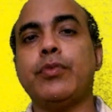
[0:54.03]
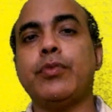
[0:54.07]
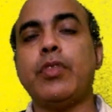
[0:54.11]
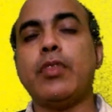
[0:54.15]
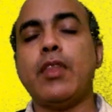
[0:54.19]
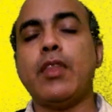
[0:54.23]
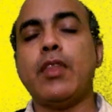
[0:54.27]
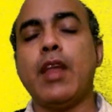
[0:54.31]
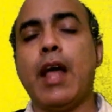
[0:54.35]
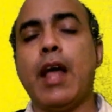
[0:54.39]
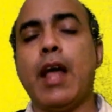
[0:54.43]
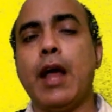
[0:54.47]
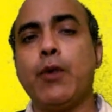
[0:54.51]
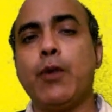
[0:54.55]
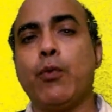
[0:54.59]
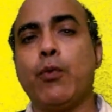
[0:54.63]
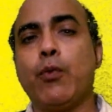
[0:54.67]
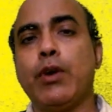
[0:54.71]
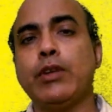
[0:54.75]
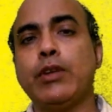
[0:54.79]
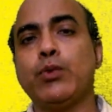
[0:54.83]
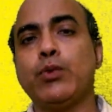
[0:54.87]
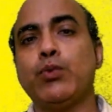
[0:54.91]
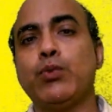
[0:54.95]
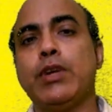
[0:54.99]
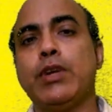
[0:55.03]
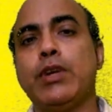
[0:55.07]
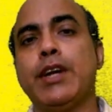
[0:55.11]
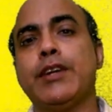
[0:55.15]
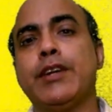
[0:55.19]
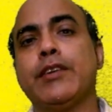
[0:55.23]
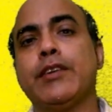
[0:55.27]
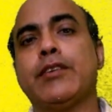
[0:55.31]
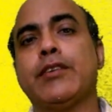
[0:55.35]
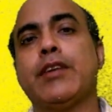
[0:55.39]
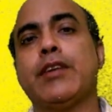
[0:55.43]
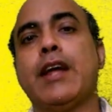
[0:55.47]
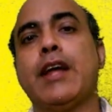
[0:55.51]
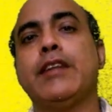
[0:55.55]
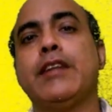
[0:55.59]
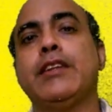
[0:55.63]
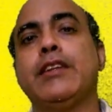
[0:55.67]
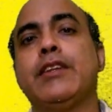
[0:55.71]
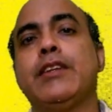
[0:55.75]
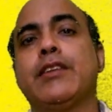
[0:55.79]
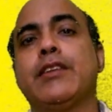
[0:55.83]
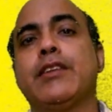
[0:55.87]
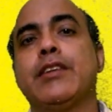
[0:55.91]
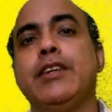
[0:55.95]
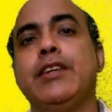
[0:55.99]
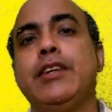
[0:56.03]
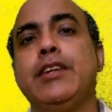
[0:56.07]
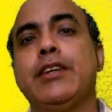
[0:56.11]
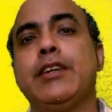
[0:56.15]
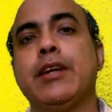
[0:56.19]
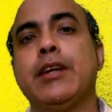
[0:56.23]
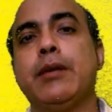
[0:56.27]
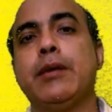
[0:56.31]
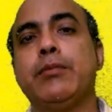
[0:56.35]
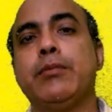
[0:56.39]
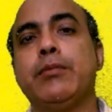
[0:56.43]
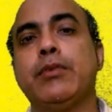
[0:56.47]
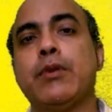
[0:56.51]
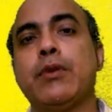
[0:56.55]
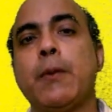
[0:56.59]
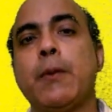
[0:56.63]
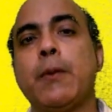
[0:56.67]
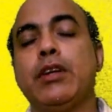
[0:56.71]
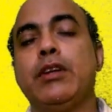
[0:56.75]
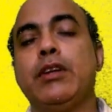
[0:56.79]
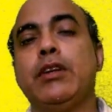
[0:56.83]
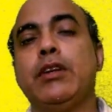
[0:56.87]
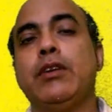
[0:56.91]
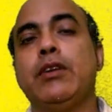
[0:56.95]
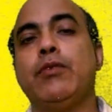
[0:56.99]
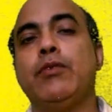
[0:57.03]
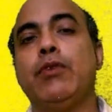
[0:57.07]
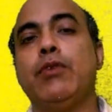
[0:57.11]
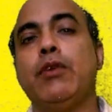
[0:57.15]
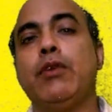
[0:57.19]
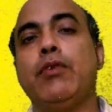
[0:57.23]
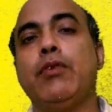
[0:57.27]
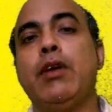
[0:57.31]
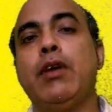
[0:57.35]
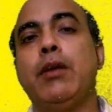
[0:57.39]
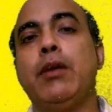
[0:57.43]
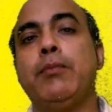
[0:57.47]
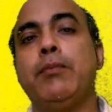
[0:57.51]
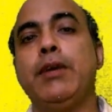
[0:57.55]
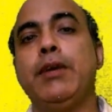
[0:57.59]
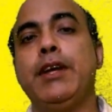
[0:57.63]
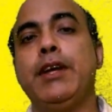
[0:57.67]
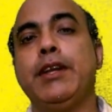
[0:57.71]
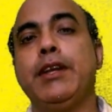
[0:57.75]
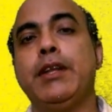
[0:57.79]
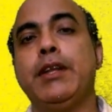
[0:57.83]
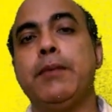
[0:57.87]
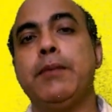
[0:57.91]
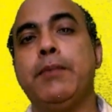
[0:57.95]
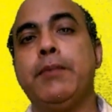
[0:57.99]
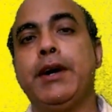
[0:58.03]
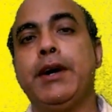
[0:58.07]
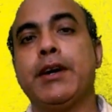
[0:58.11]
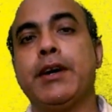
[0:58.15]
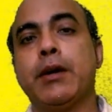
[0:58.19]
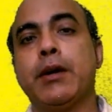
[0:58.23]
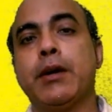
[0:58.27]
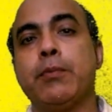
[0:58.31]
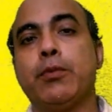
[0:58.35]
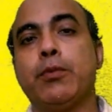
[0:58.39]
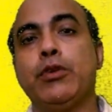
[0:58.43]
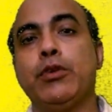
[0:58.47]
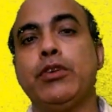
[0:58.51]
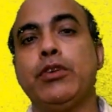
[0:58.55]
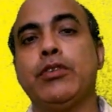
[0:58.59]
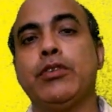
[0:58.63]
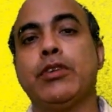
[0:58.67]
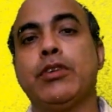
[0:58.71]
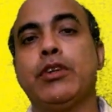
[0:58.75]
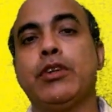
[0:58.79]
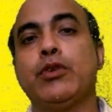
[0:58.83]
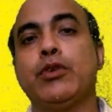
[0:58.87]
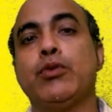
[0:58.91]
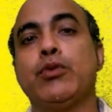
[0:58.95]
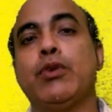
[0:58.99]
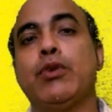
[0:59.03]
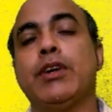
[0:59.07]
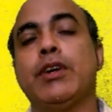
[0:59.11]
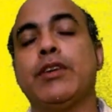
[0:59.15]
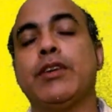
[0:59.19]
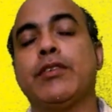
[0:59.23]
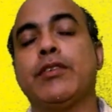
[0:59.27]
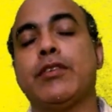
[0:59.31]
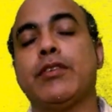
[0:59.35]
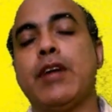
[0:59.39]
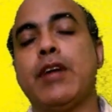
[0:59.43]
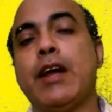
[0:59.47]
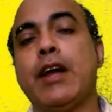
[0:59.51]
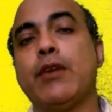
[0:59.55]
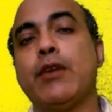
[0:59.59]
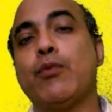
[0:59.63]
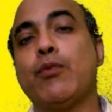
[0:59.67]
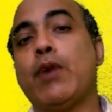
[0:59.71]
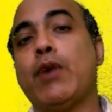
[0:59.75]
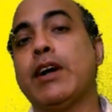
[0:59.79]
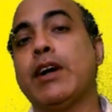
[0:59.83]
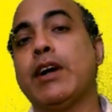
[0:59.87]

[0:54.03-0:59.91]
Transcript: And once we understand these key terms, we will be in the better position to understand what is